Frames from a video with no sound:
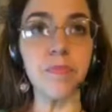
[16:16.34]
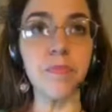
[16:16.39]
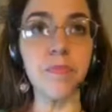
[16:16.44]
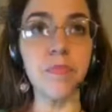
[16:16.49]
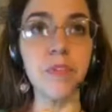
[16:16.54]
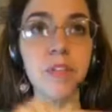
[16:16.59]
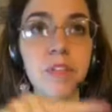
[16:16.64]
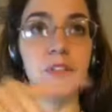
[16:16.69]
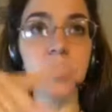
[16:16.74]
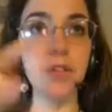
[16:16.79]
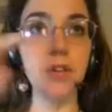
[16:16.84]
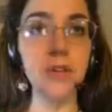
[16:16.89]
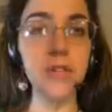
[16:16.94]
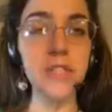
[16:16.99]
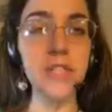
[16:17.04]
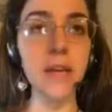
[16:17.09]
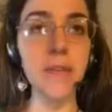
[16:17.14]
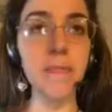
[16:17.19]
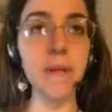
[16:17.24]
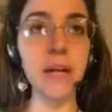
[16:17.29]
so don't
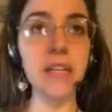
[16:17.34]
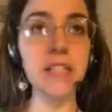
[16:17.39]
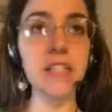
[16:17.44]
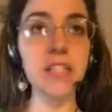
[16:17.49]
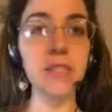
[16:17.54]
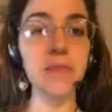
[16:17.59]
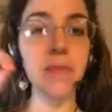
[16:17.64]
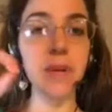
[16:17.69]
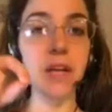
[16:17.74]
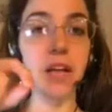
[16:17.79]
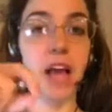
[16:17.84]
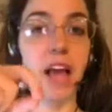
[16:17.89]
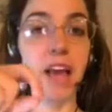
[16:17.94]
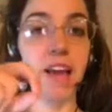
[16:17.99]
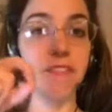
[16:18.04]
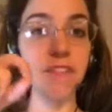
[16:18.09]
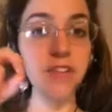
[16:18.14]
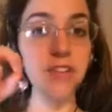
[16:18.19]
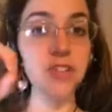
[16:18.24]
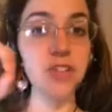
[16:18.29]
say Plexus. But
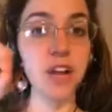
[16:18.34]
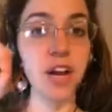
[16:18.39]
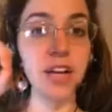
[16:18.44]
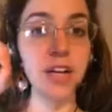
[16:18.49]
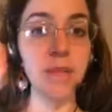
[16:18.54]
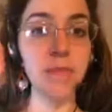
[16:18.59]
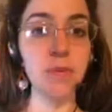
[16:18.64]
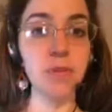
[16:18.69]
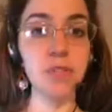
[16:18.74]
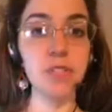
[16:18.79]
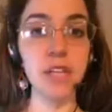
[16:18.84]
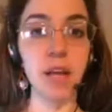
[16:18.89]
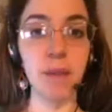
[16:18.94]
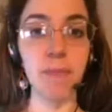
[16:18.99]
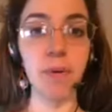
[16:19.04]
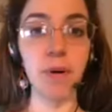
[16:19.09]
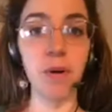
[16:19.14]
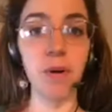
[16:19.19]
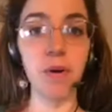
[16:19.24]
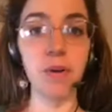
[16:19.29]
if you're trying to boost that
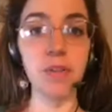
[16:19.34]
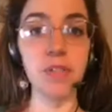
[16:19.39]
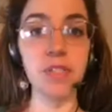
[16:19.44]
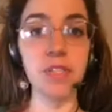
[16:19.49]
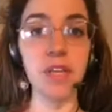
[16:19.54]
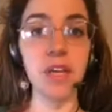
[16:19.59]
post,